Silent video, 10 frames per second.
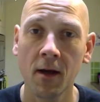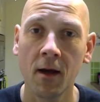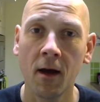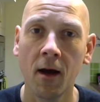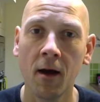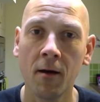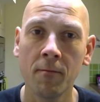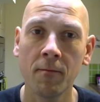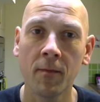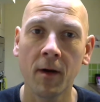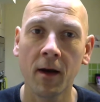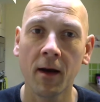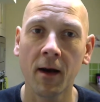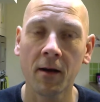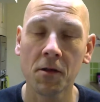
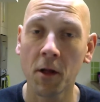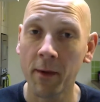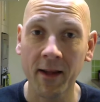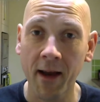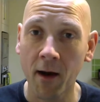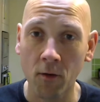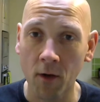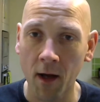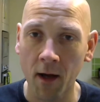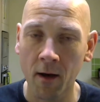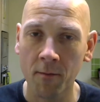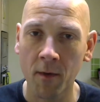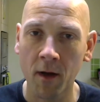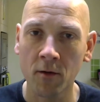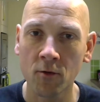slowing down
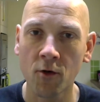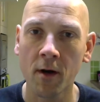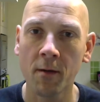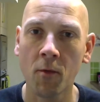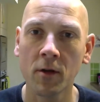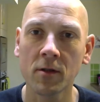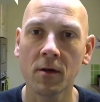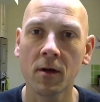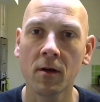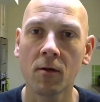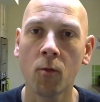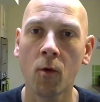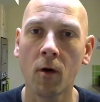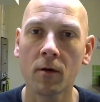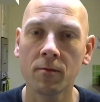and trying to monitor
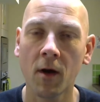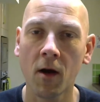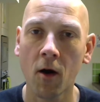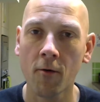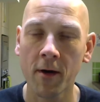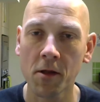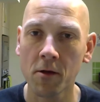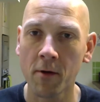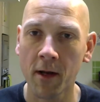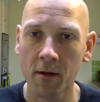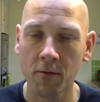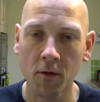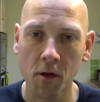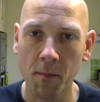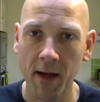what my heart rate is doing at
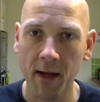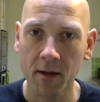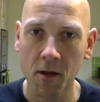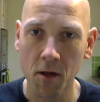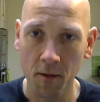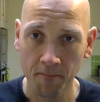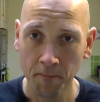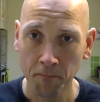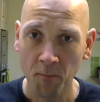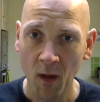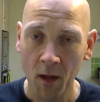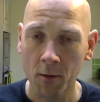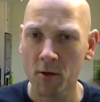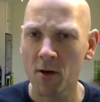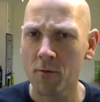different speeds. So
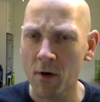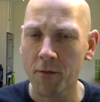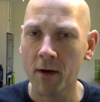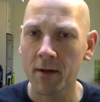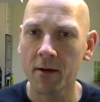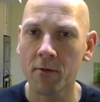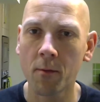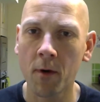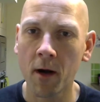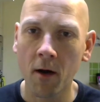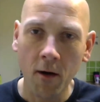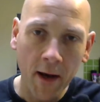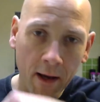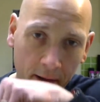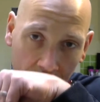I do have a rough idea of what my
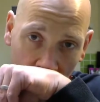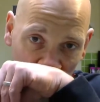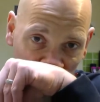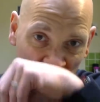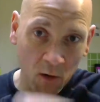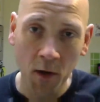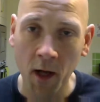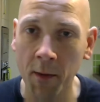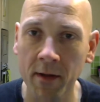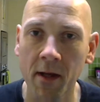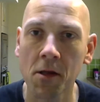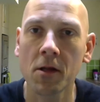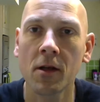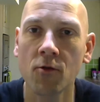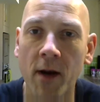high, middle and low
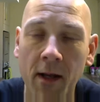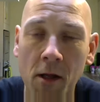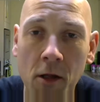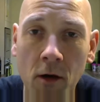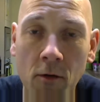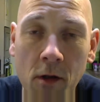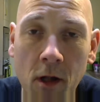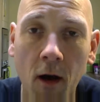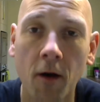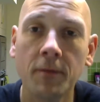intensity training zones are.